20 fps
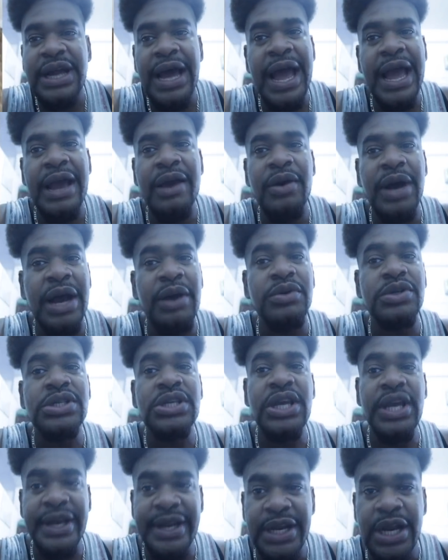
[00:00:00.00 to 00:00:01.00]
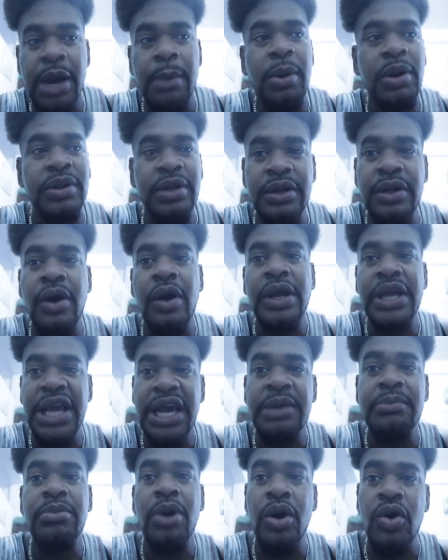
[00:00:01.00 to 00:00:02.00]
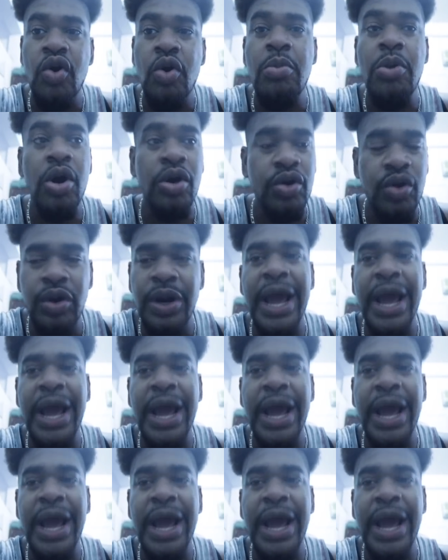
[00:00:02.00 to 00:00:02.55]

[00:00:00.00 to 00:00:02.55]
I was kidding about the dog here in Bronco.